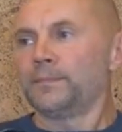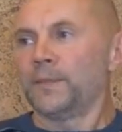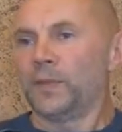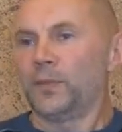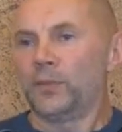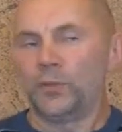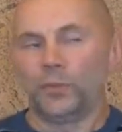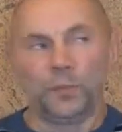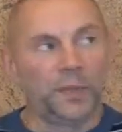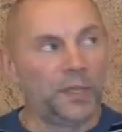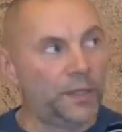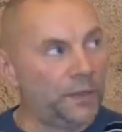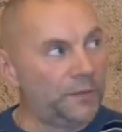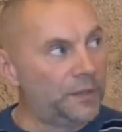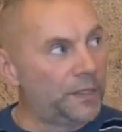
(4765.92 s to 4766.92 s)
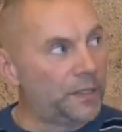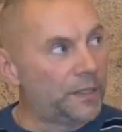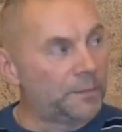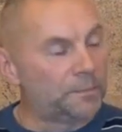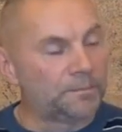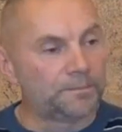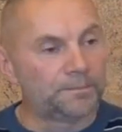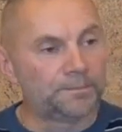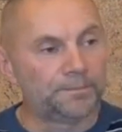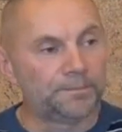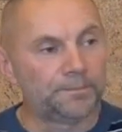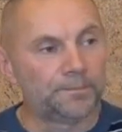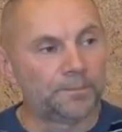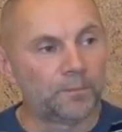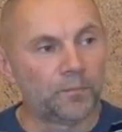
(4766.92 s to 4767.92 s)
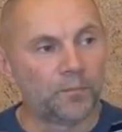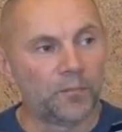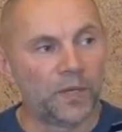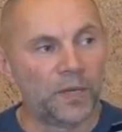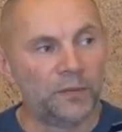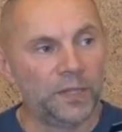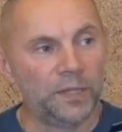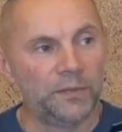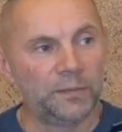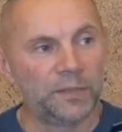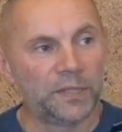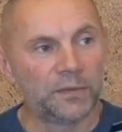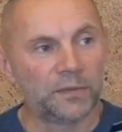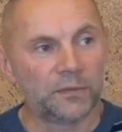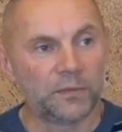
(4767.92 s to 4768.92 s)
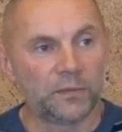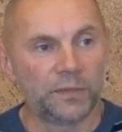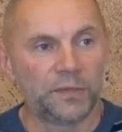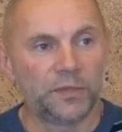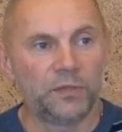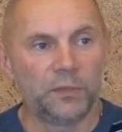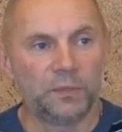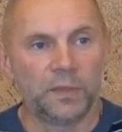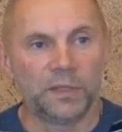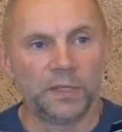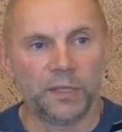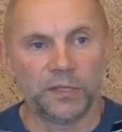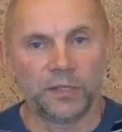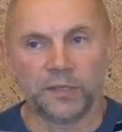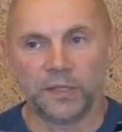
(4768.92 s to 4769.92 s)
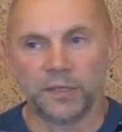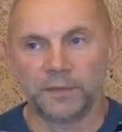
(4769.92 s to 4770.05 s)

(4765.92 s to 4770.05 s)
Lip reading: So, is it time for break? Let's go get some fresh air.